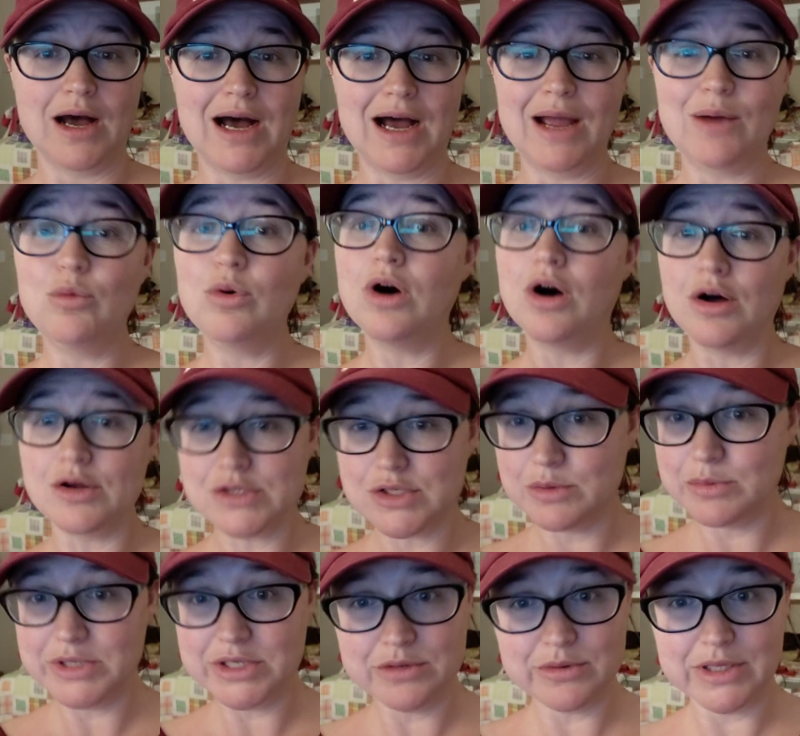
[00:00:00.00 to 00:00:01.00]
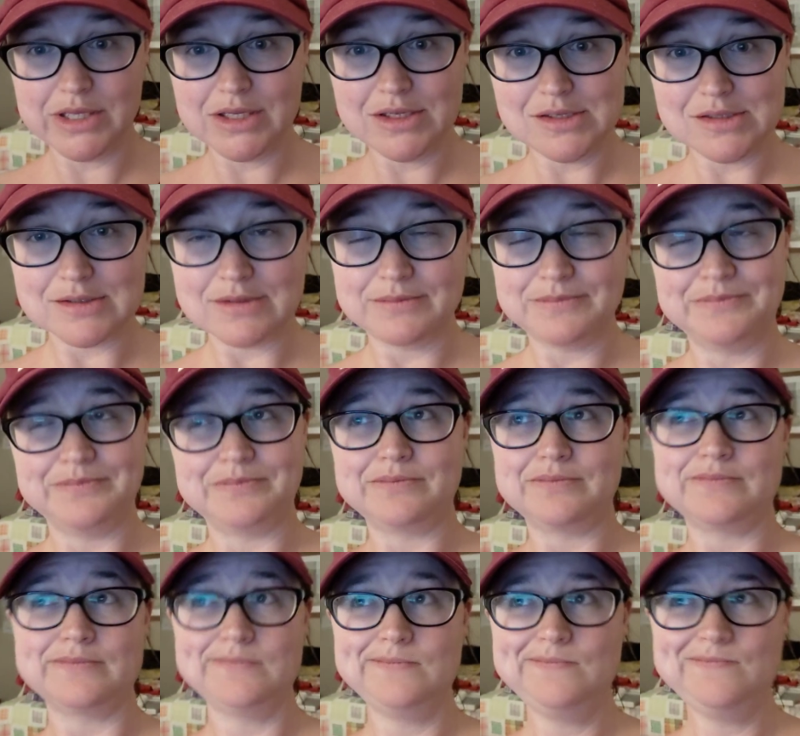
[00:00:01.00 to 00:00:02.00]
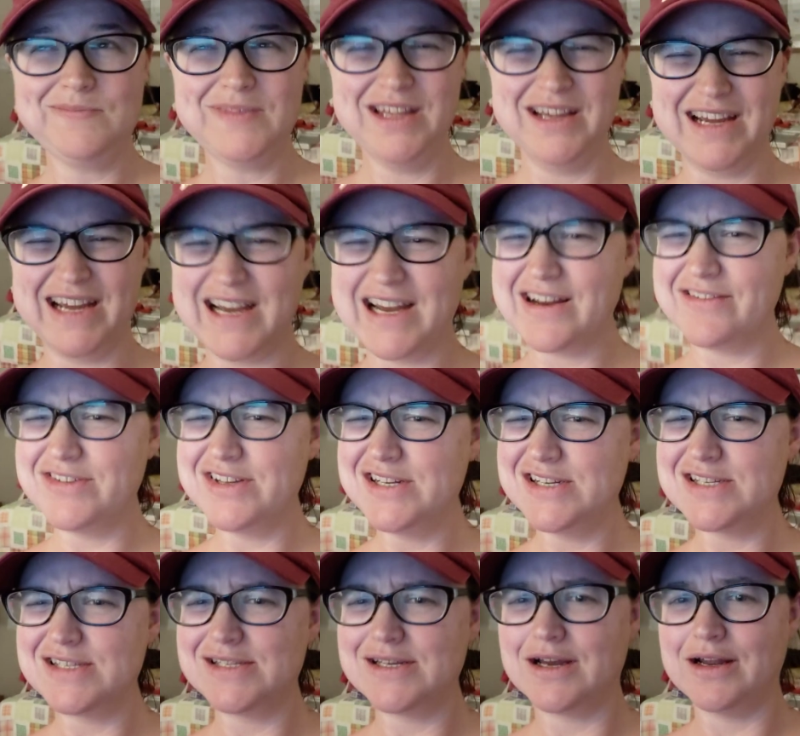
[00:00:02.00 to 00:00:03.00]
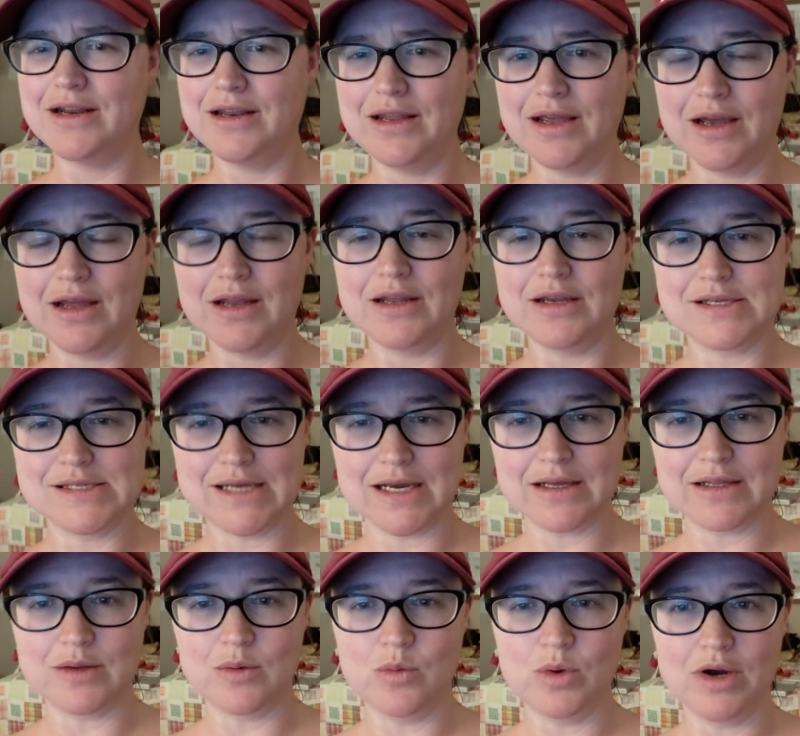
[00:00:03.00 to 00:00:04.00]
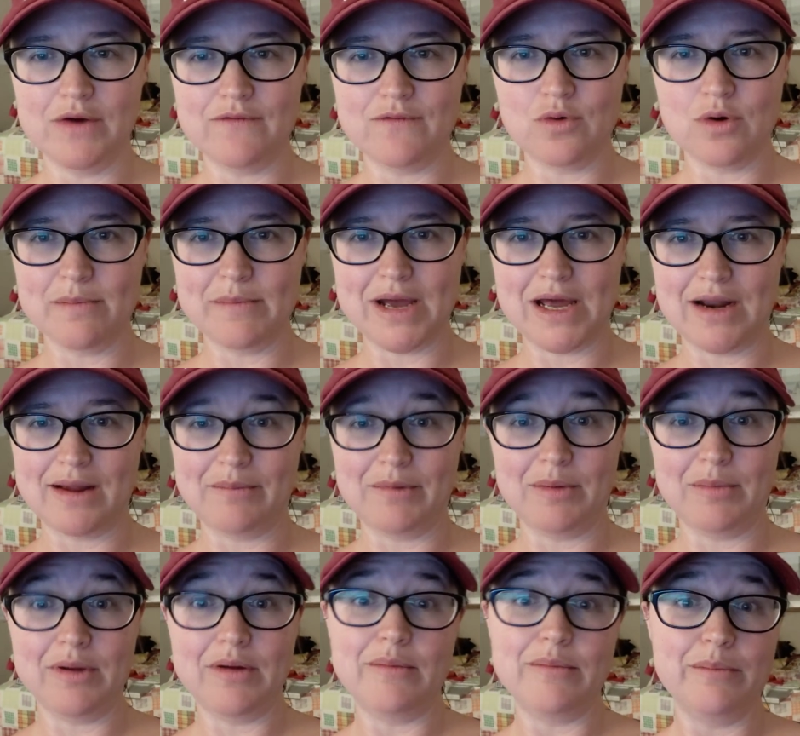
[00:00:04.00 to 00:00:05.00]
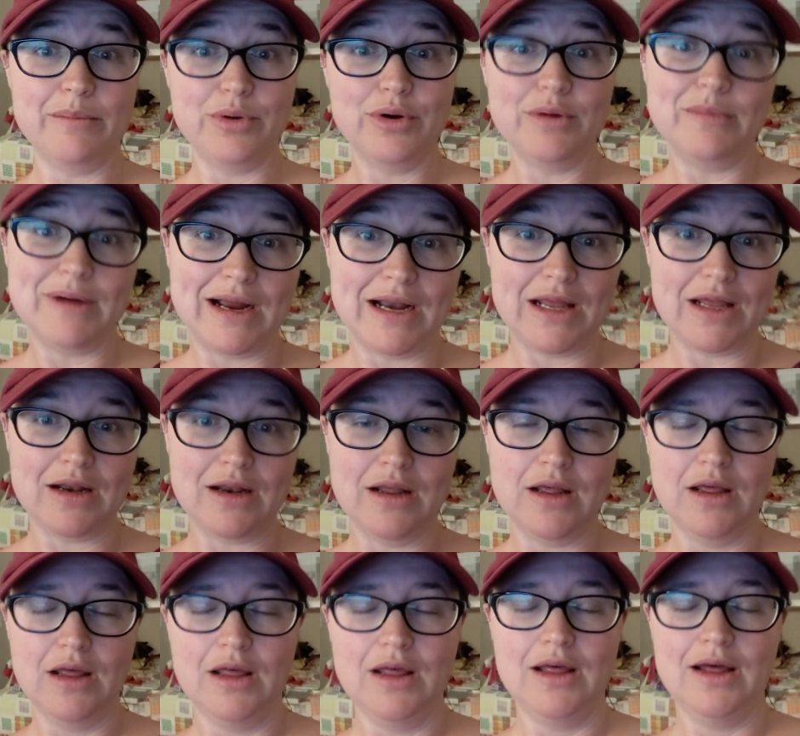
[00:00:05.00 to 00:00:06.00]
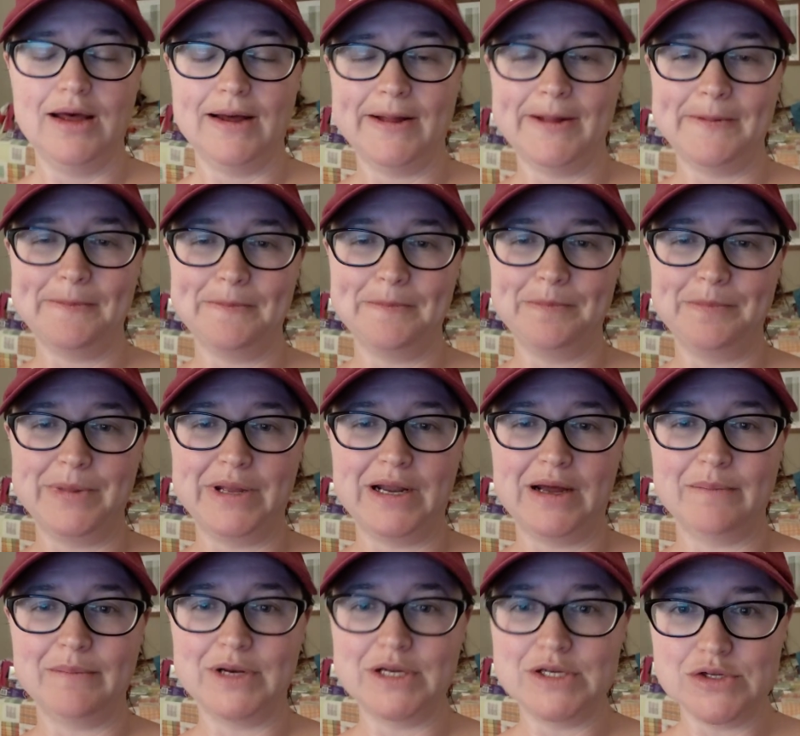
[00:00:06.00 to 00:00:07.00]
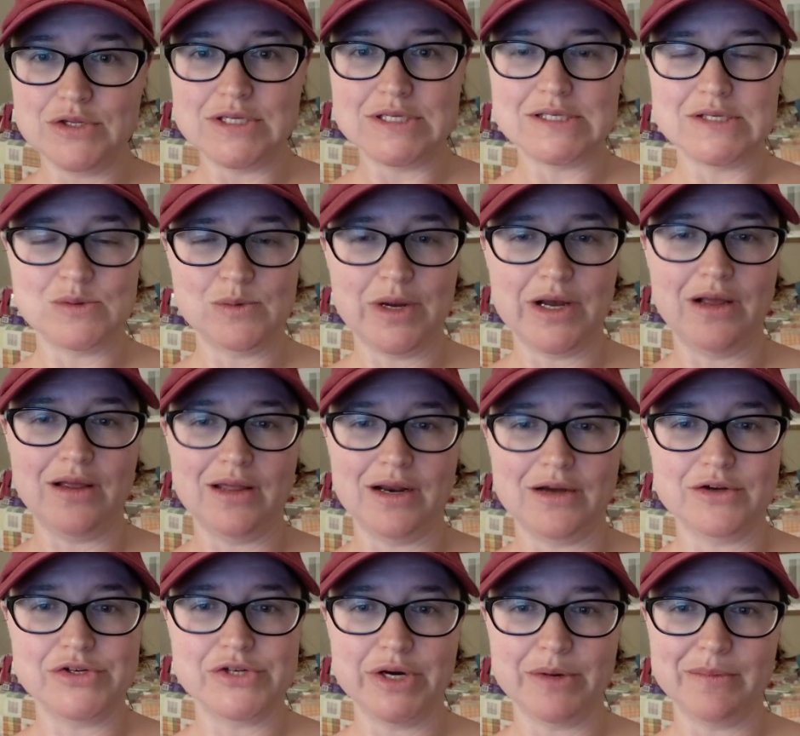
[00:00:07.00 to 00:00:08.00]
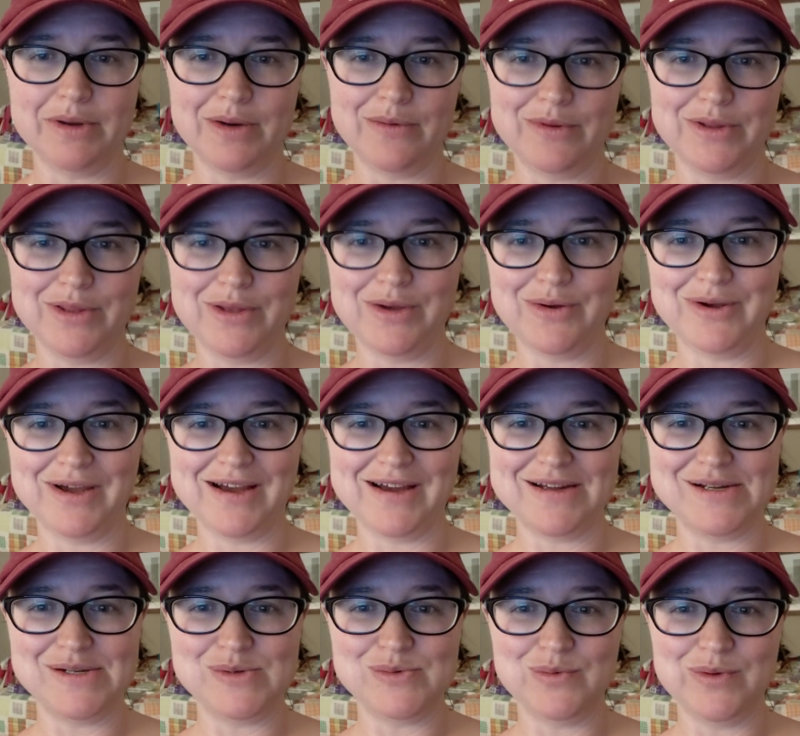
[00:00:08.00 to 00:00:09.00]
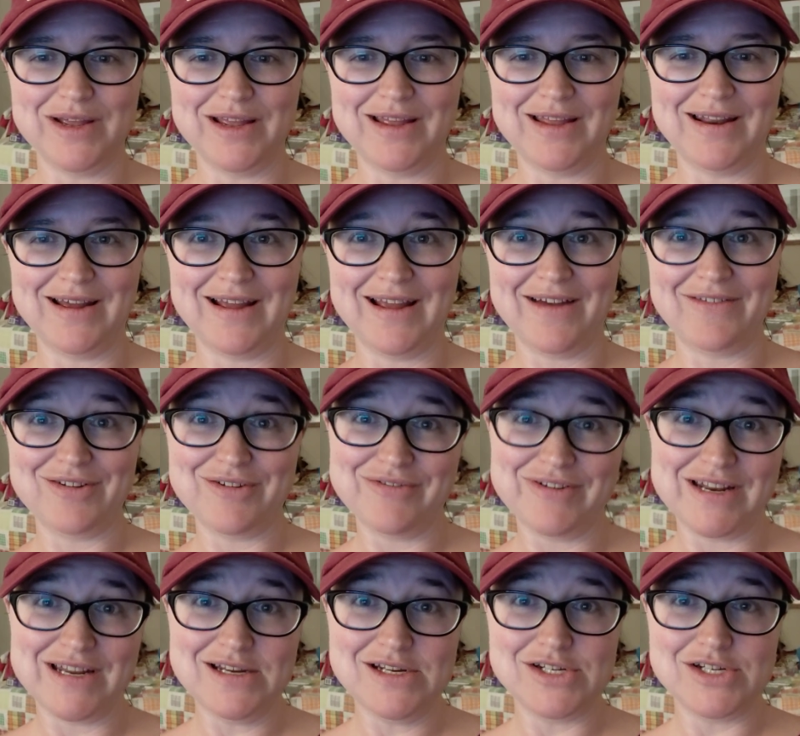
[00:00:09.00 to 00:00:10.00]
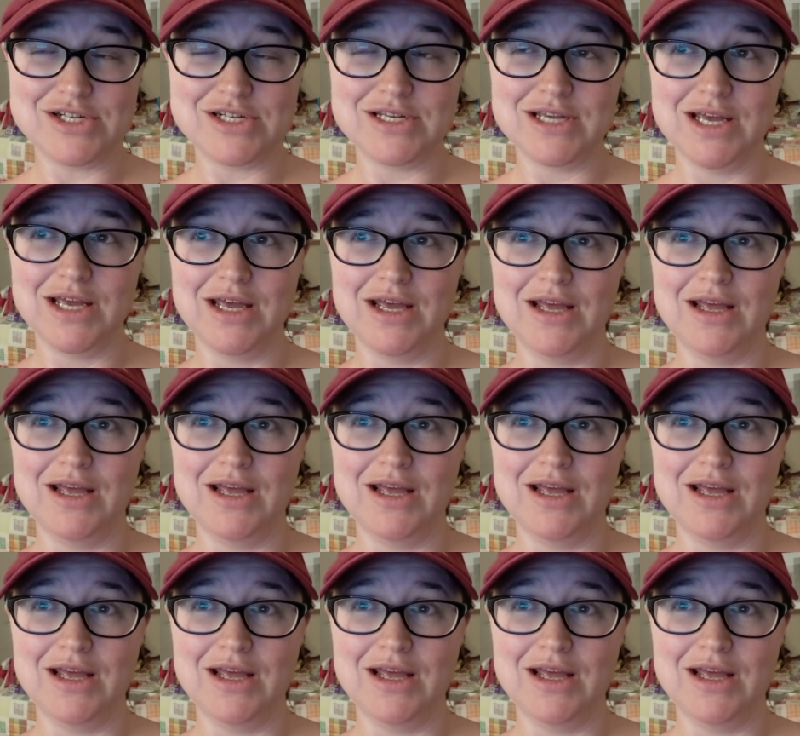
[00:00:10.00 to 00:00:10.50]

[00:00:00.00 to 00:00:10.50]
I will also be doing this. Haven't decided yet exactly what format I'm going to put mine in, but I'm going to do this as well, and I'll share mine with you guys when I have it finished.